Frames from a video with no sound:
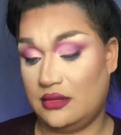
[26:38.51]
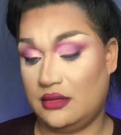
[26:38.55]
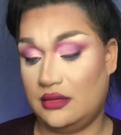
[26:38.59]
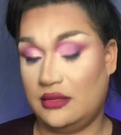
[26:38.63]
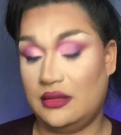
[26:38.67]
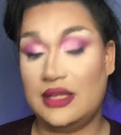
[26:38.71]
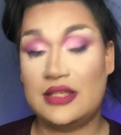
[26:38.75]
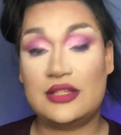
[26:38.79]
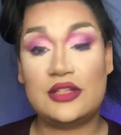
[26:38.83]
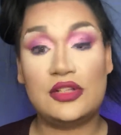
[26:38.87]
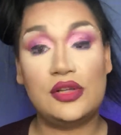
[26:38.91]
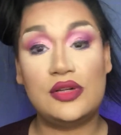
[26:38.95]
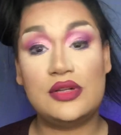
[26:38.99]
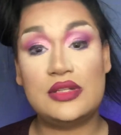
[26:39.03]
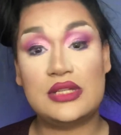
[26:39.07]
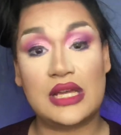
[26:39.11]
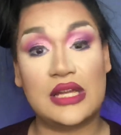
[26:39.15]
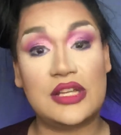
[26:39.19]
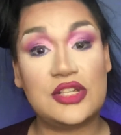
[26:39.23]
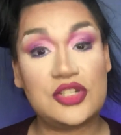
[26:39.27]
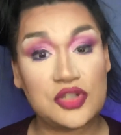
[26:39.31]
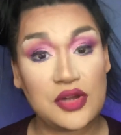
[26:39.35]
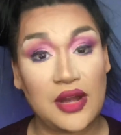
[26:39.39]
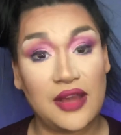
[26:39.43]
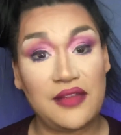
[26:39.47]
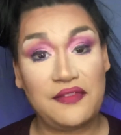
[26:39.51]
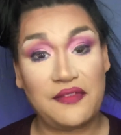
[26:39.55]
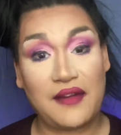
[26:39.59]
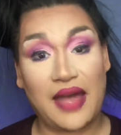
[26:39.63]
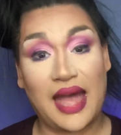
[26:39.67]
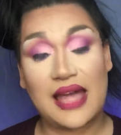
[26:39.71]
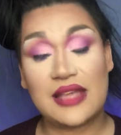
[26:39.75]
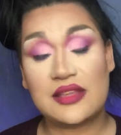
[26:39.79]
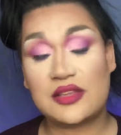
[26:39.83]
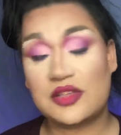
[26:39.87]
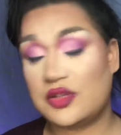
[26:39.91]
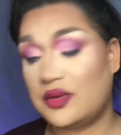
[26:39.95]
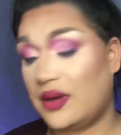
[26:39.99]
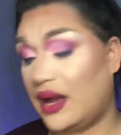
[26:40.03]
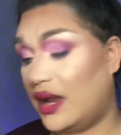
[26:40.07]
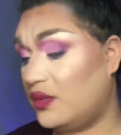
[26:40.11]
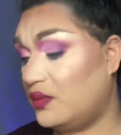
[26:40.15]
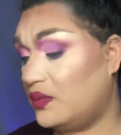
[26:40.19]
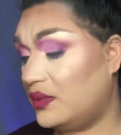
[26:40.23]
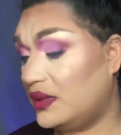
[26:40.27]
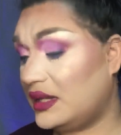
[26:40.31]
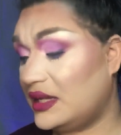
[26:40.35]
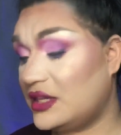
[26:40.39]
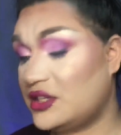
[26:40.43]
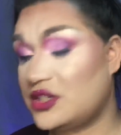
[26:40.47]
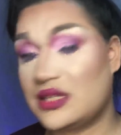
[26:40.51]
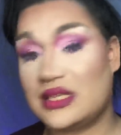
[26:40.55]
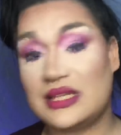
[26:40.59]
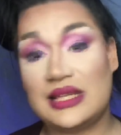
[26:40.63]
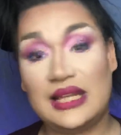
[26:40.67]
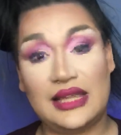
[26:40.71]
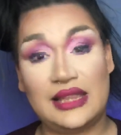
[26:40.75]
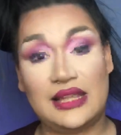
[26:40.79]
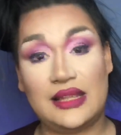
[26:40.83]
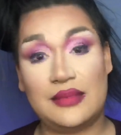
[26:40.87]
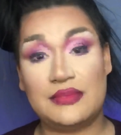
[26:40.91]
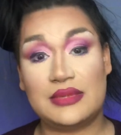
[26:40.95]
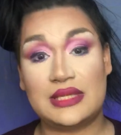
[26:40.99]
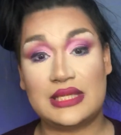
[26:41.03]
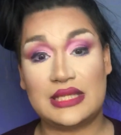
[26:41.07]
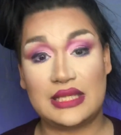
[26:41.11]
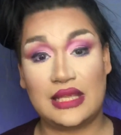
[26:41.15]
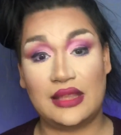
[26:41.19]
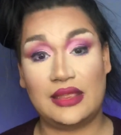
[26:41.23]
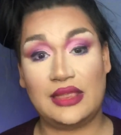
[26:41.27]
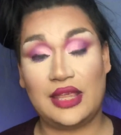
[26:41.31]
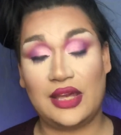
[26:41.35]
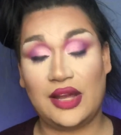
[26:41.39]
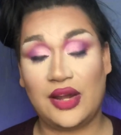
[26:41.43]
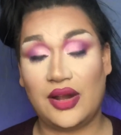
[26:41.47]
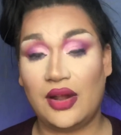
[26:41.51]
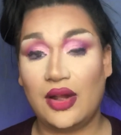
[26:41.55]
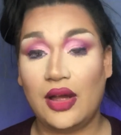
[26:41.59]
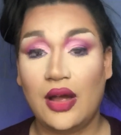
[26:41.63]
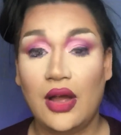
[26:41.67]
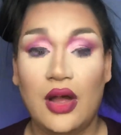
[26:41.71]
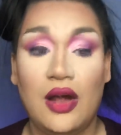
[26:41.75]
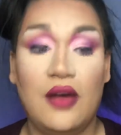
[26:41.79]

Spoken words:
This glue does dry fast, so I really just let them sit there